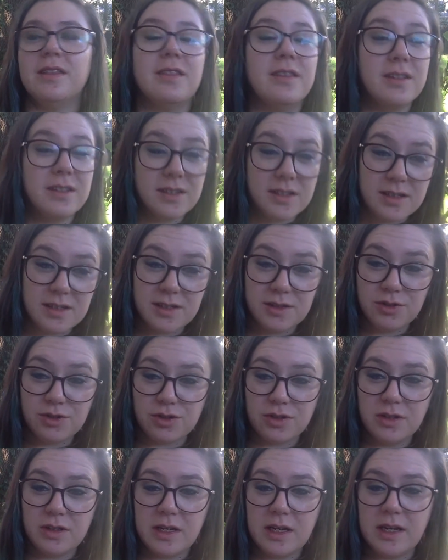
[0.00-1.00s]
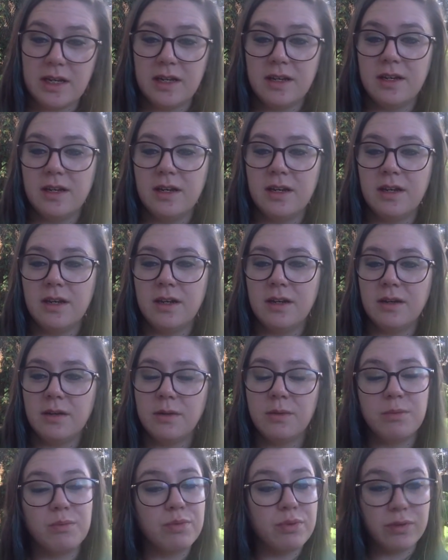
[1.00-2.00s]
This is usually
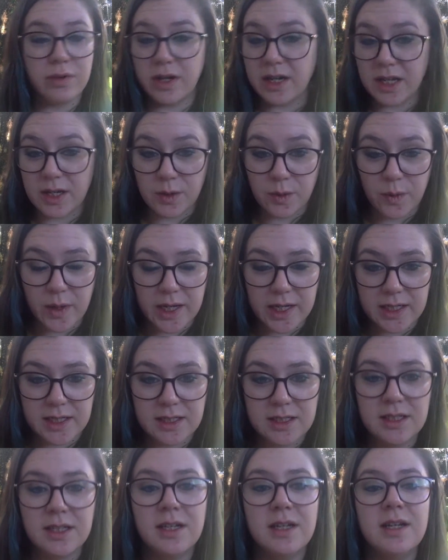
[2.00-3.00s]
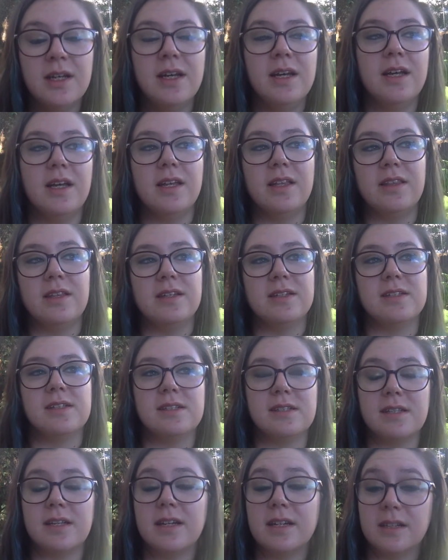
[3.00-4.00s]
pretty quick, and this
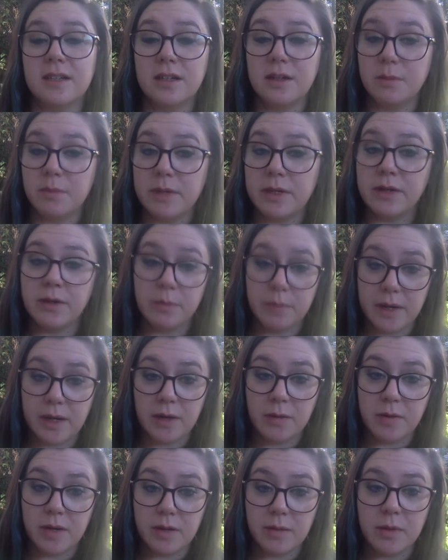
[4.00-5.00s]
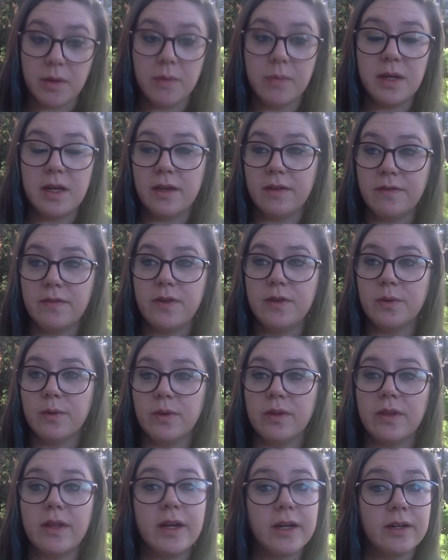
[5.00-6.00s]
is like gonna be your bare minimum. If you
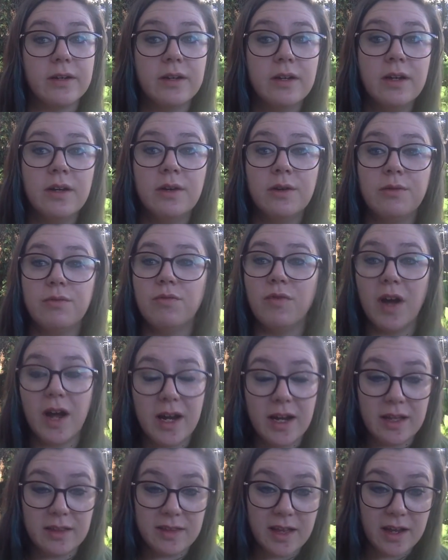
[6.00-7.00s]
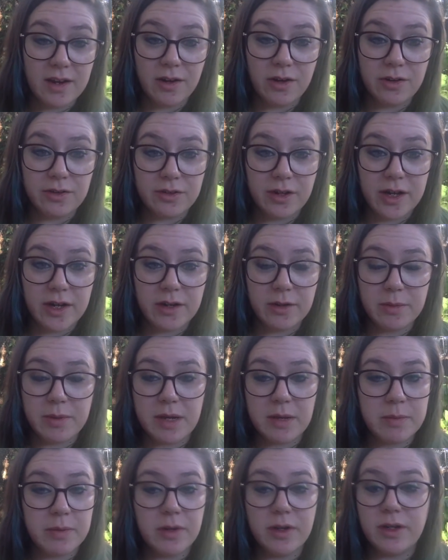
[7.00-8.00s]
were like writing that all-nighter
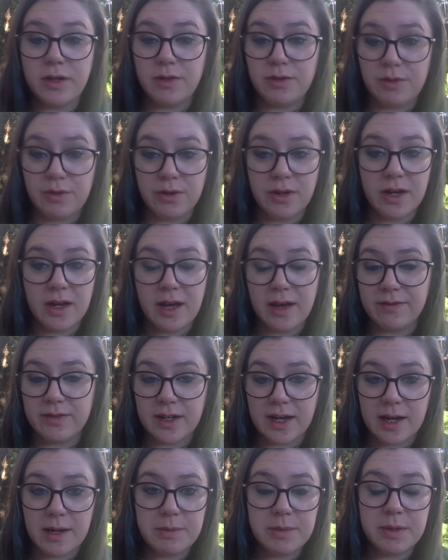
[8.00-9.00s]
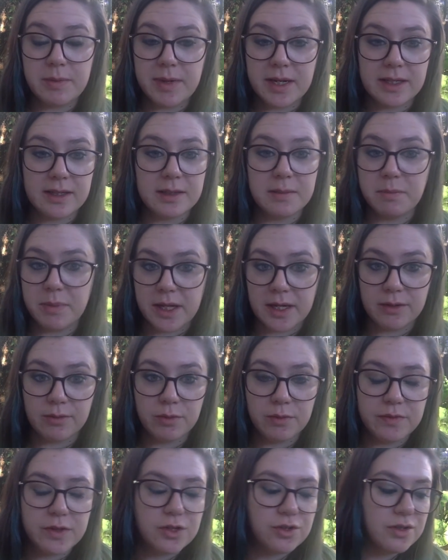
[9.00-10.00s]
paper and you do not have time to make like big
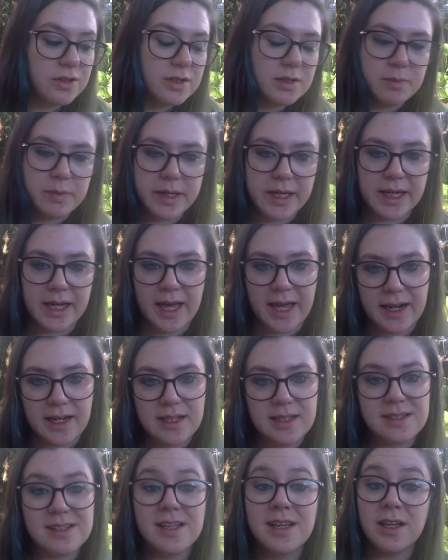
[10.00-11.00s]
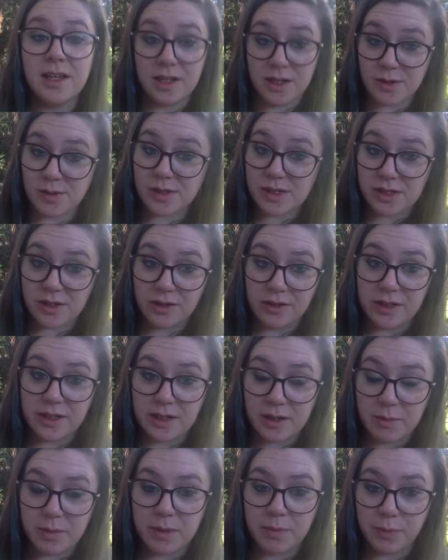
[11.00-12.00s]
revisions, big edits, you still need
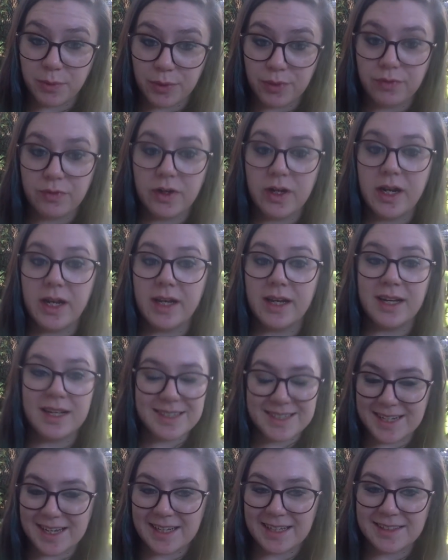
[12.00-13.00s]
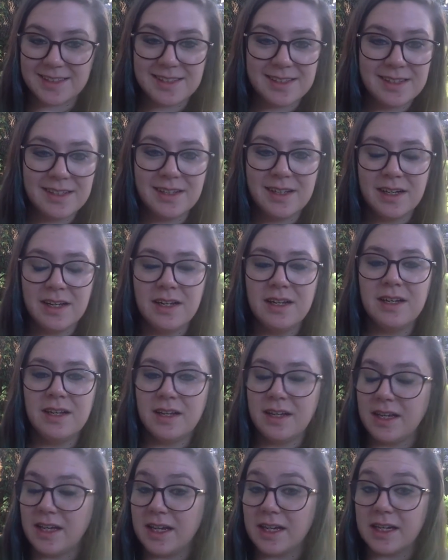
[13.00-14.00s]
to be proofreading.
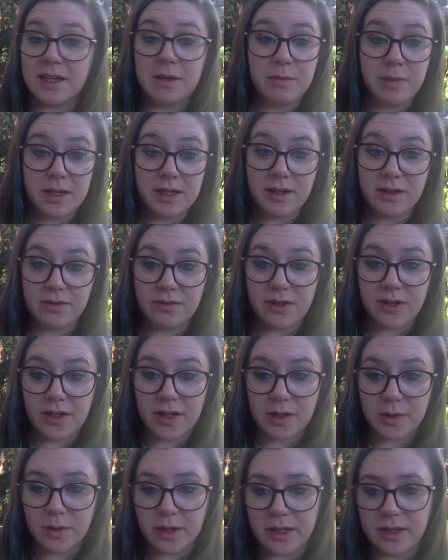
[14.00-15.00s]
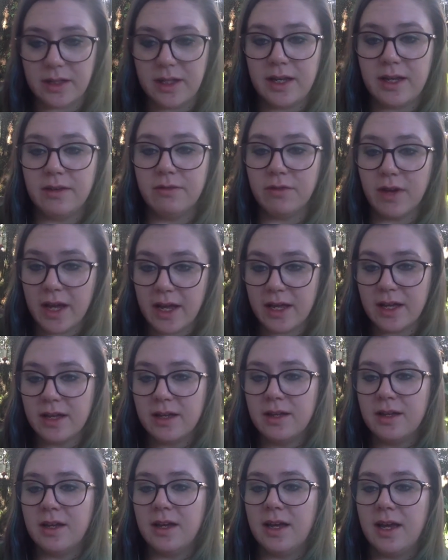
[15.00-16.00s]
It can be done very quickly, right?
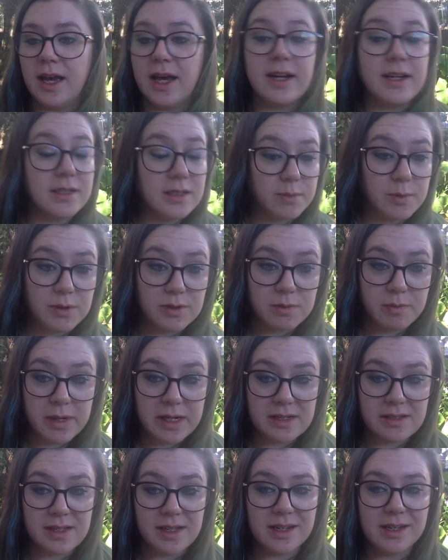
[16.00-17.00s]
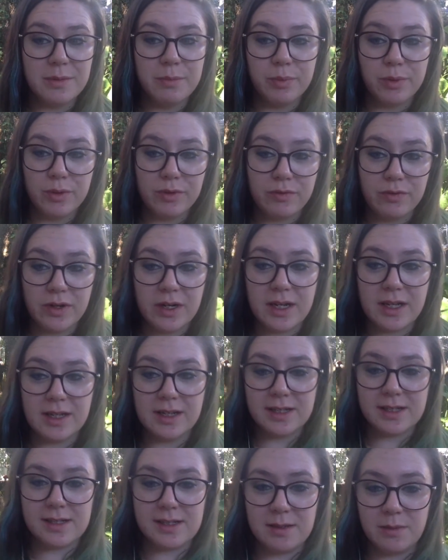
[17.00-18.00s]
At its most basic, proofreading
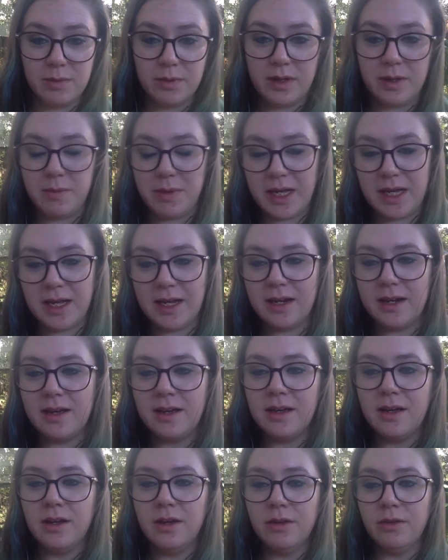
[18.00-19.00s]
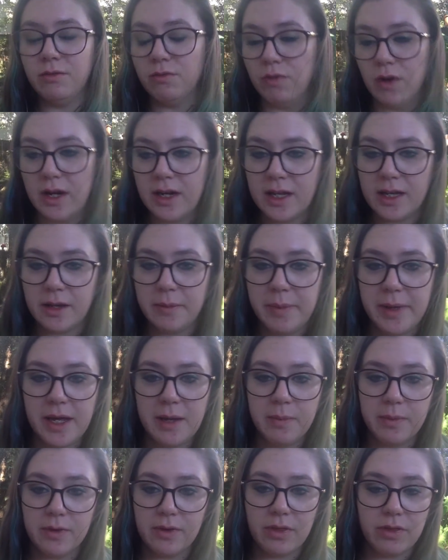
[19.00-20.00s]
can simply mean running a
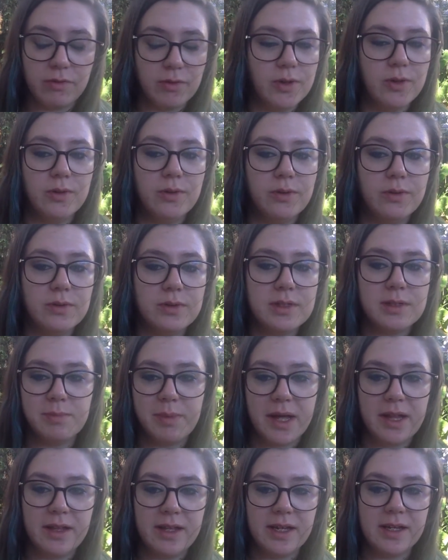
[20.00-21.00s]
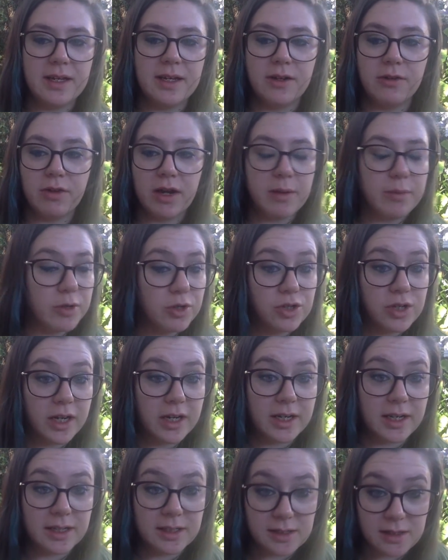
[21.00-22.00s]
paper through spelling and grammar
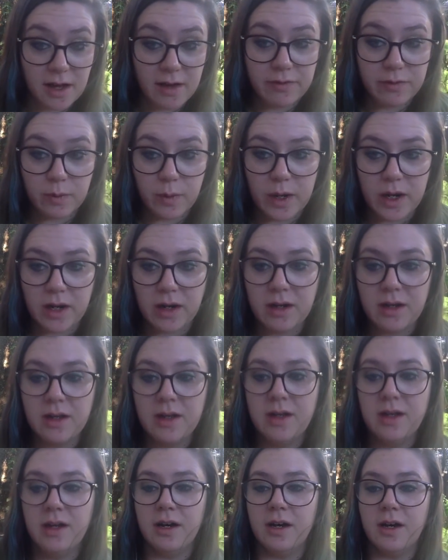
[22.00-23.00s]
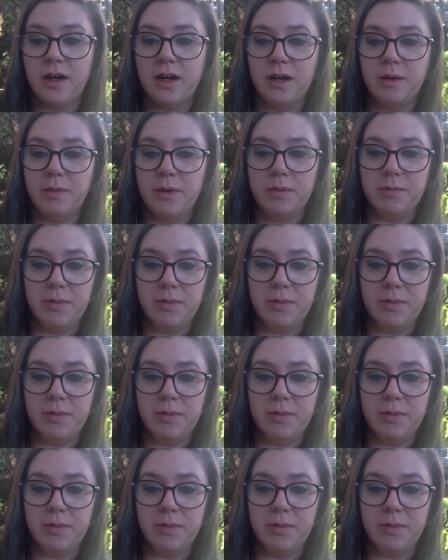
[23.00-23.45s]
checking software, and